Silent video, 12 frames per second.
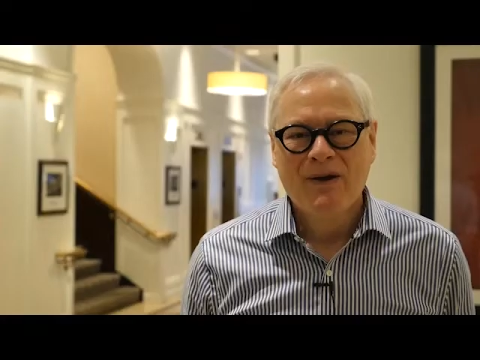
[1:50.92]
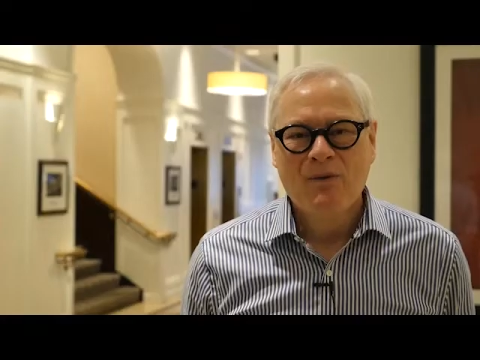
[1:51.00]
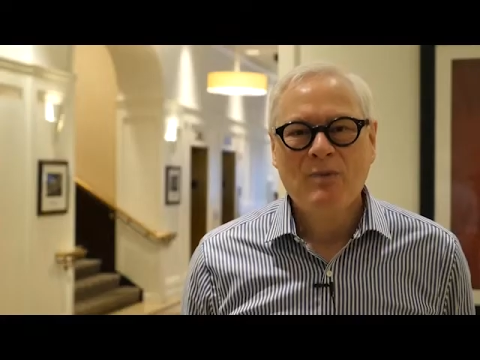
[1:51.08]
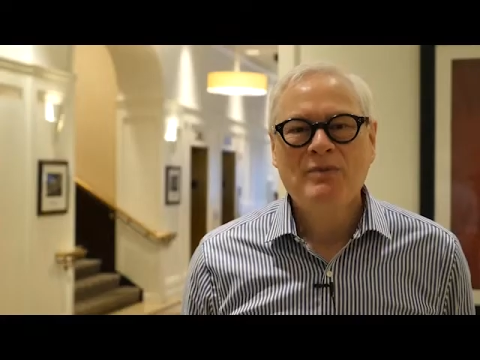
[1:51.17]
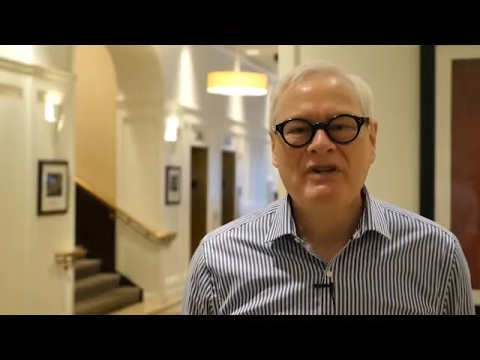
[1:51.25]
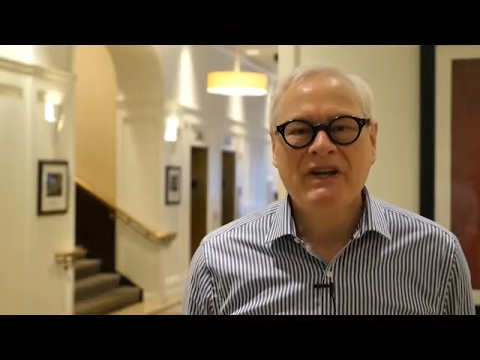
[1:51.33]

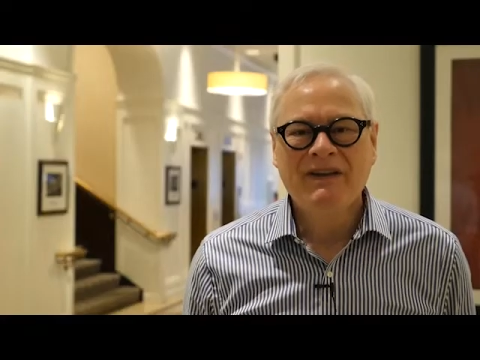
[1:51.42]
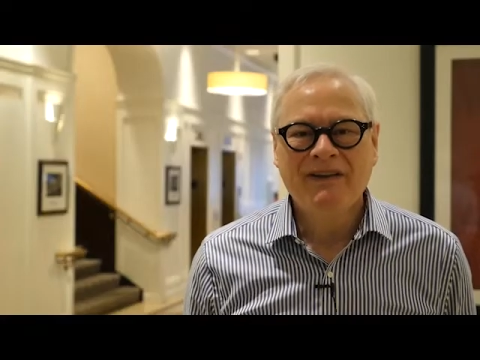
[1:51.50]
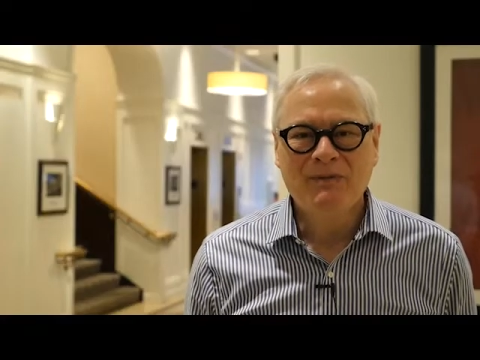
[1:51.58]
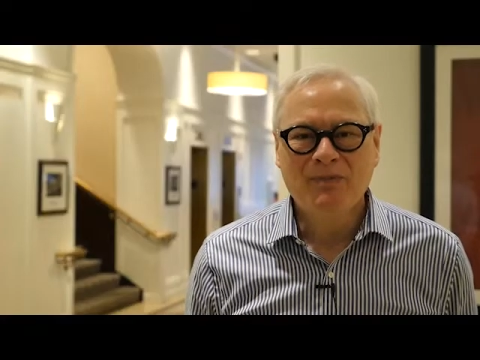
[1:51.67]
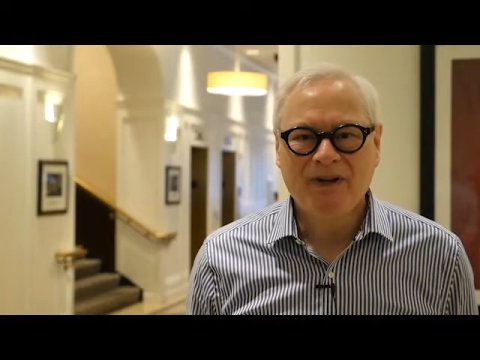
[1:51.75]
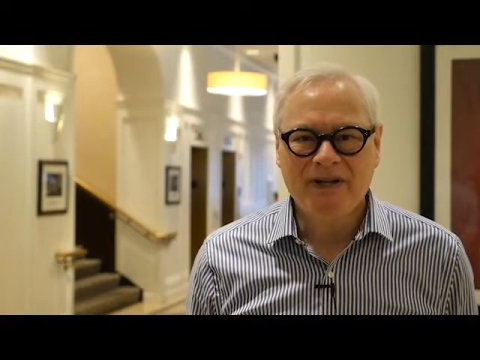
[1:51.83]
We're
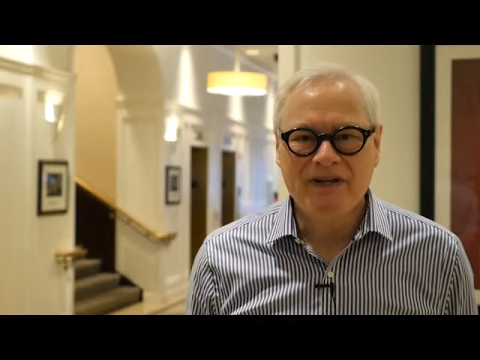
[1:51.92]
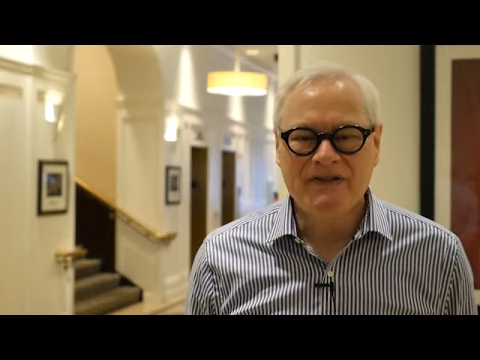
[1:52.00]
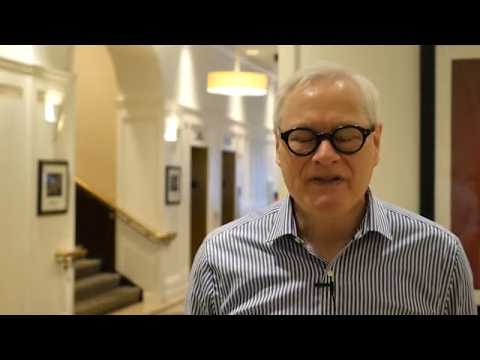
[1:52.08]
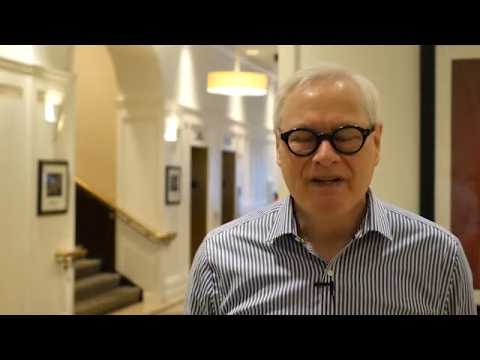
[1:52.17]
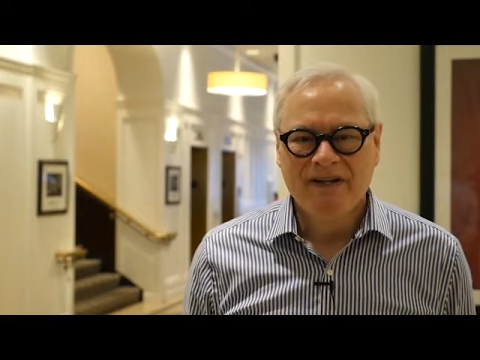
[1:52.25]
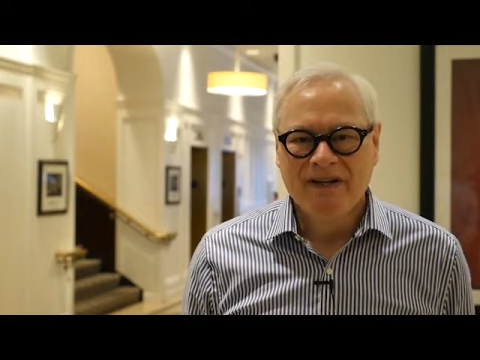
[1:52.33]
particularly
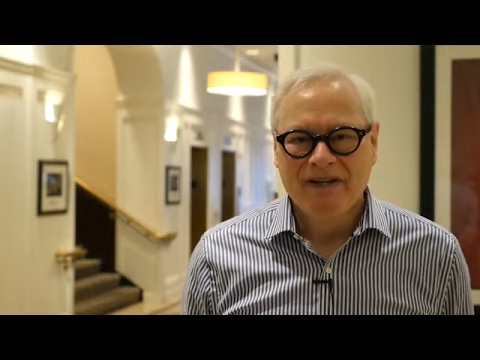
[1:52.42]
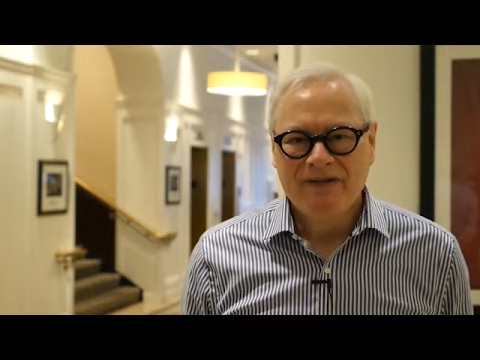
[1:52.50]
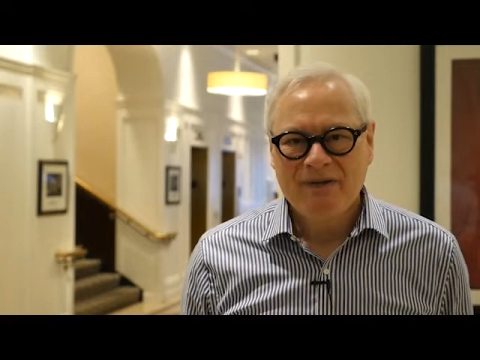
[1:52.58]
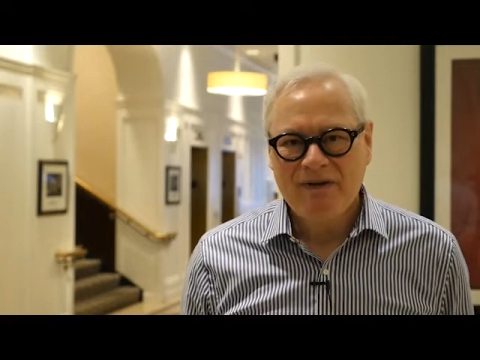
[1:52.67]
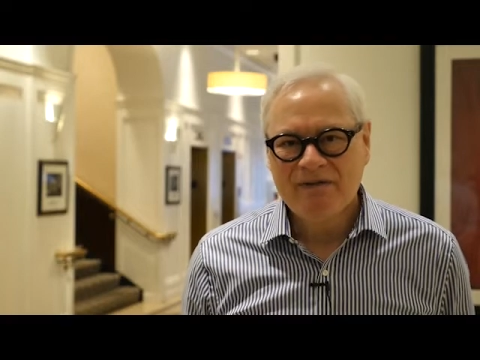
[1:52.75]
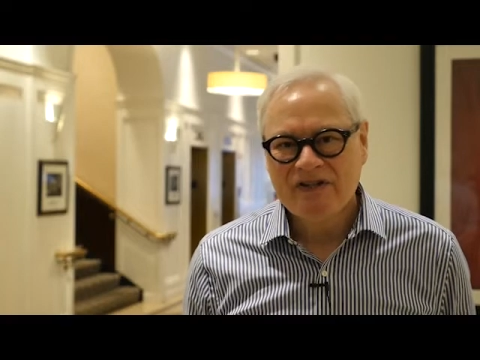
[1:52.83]
pleased
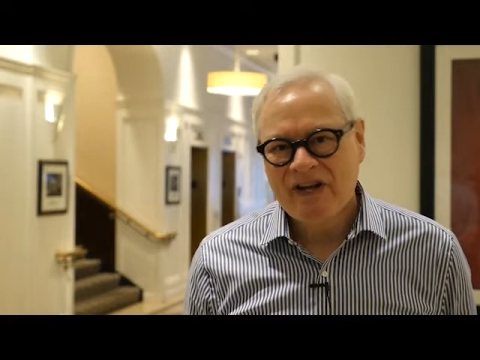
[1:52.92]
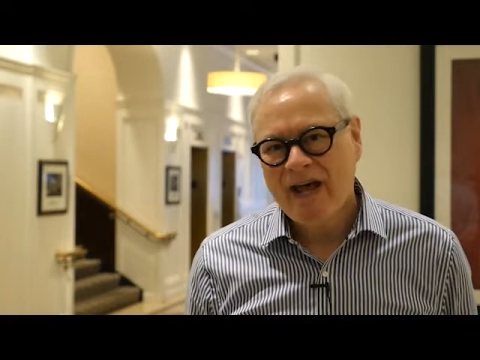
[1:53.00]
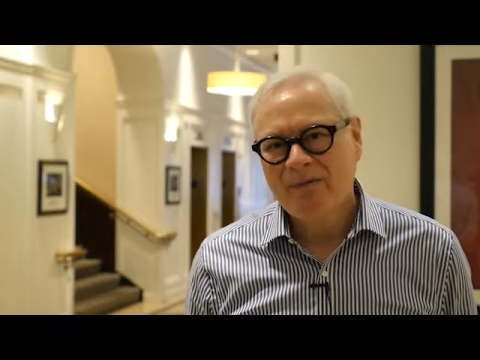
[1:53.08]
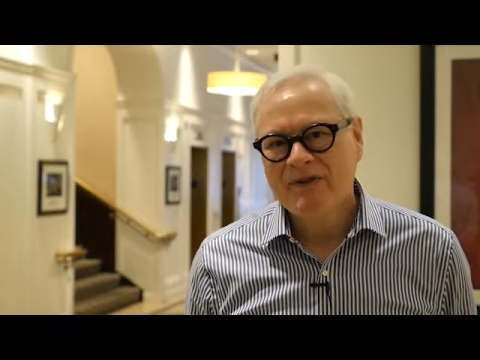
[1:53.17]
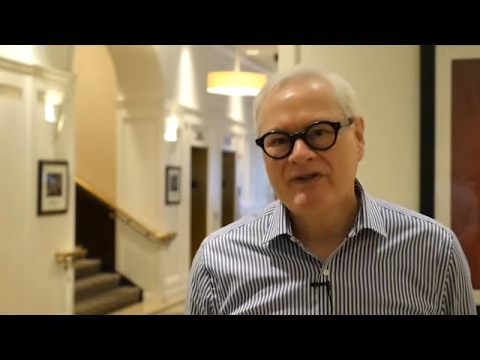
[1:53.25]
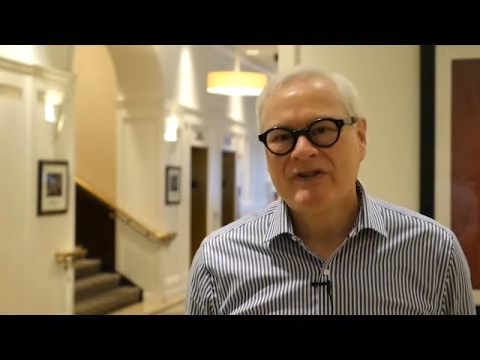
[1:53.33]
to have
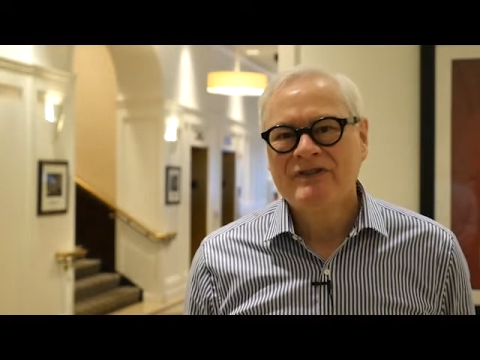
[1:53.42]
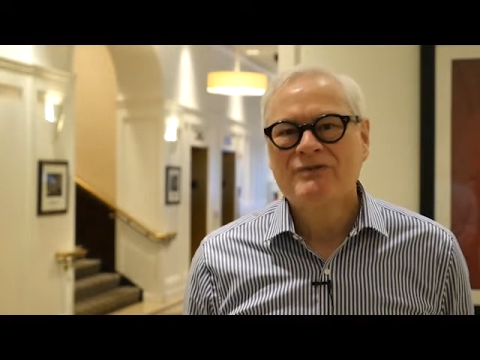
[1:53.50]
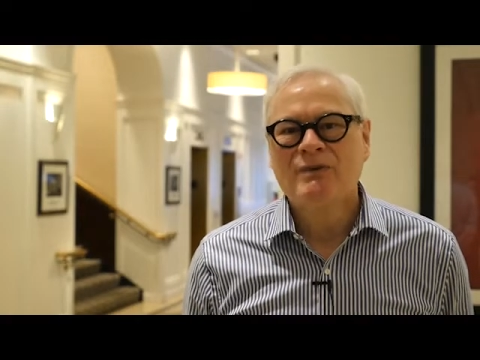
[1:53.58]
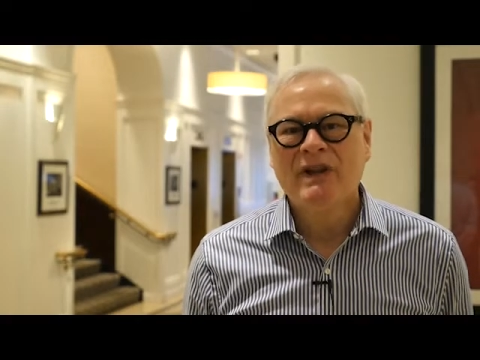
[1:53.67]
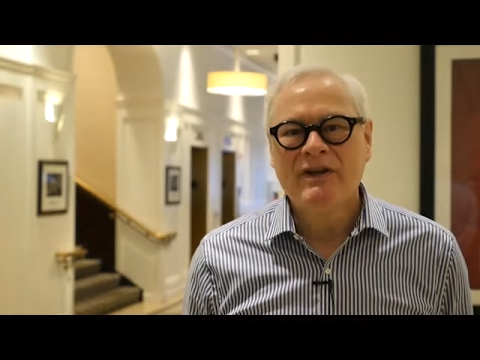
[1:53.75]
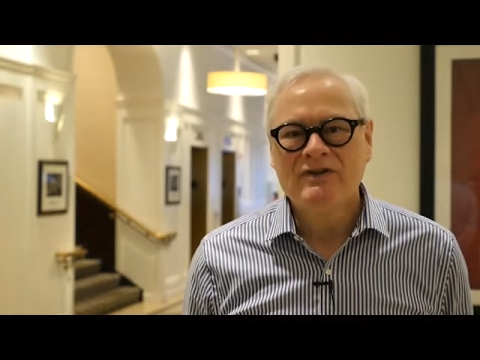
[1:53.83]
established
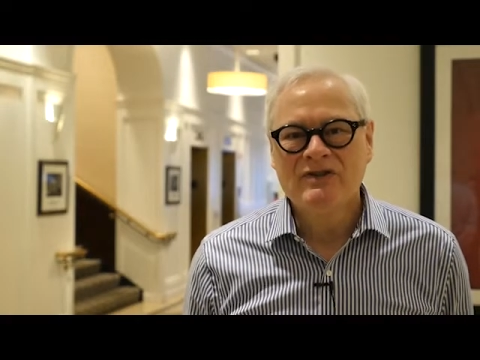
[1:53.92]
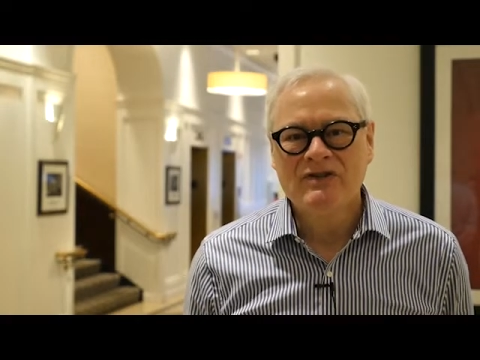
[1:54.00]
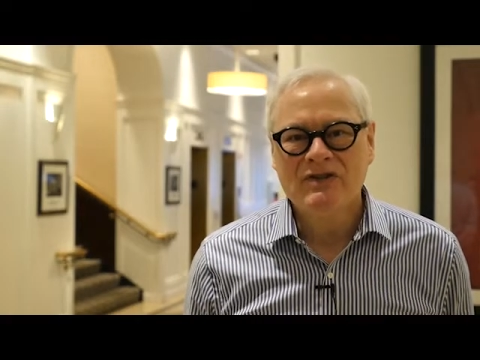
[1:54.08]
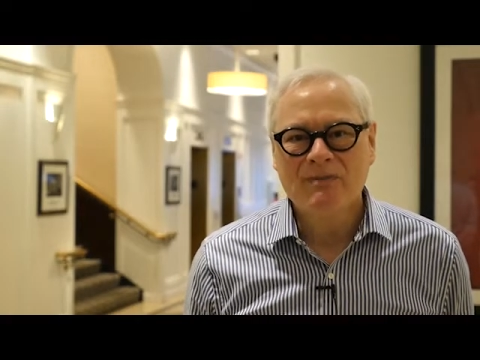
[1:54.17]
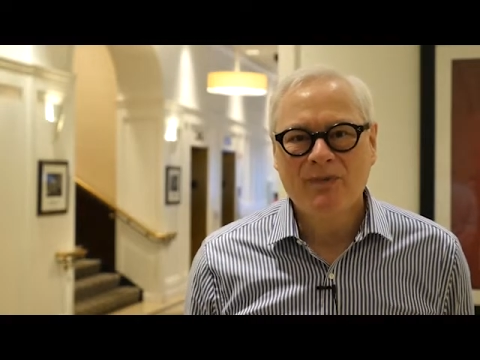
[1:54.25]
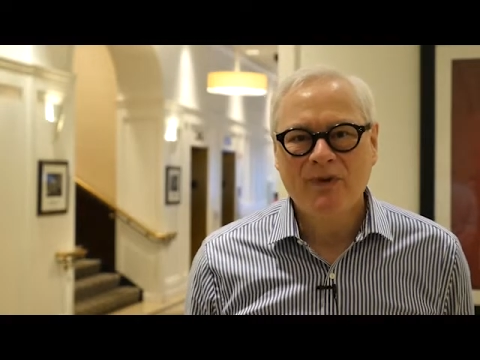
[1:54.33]
this
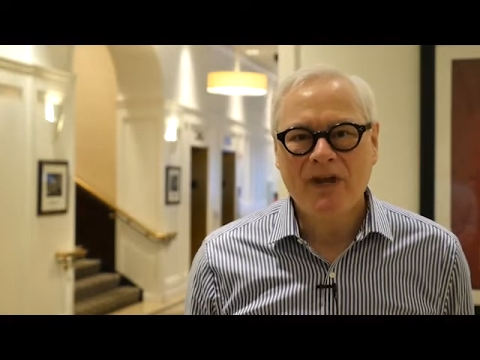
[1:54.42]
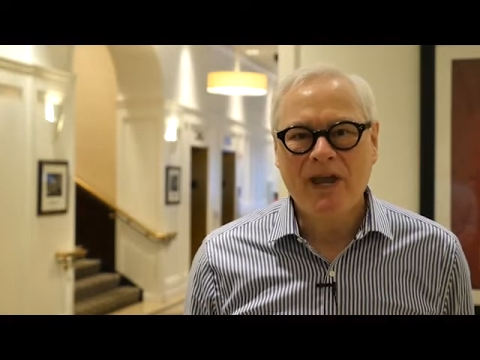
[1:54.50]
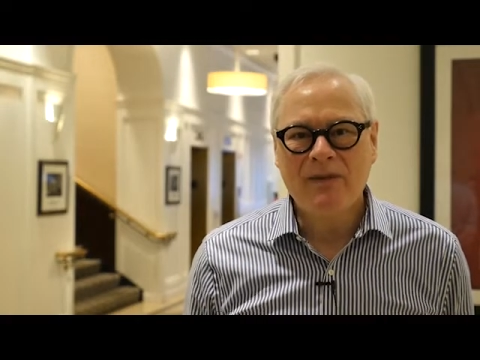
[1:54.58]
relationship with the